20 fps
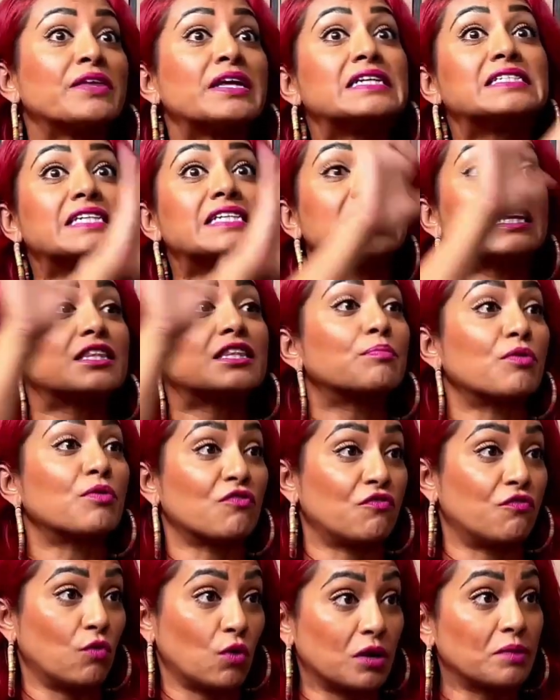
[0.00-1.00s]
seeing the
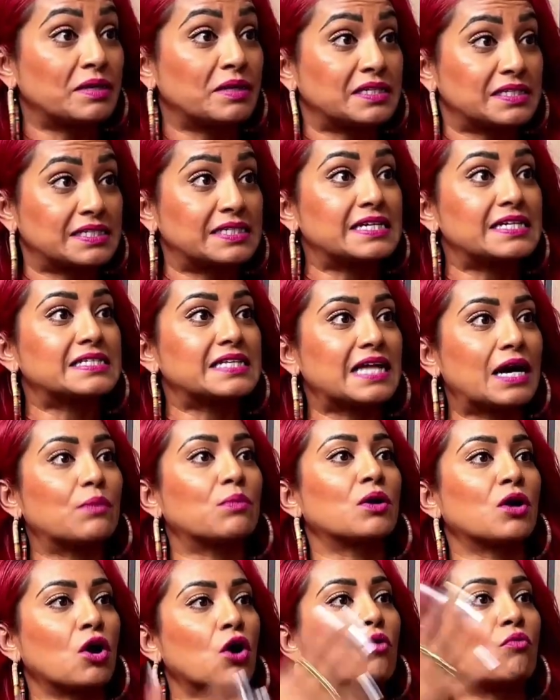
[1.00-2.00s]
performances that
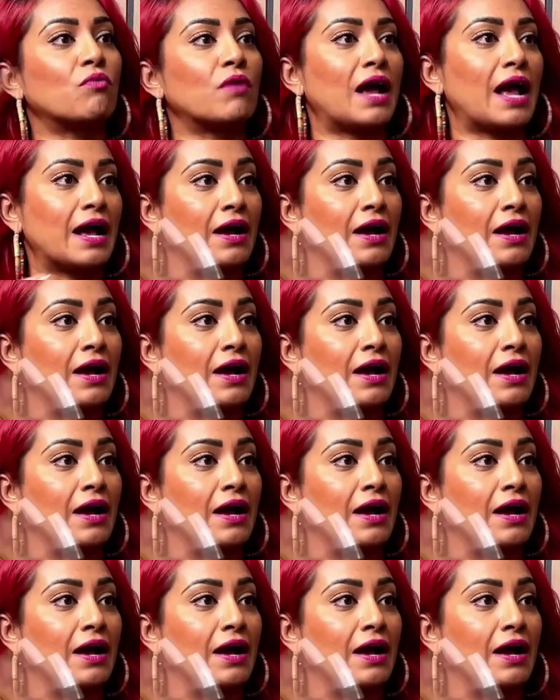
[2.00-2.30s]
were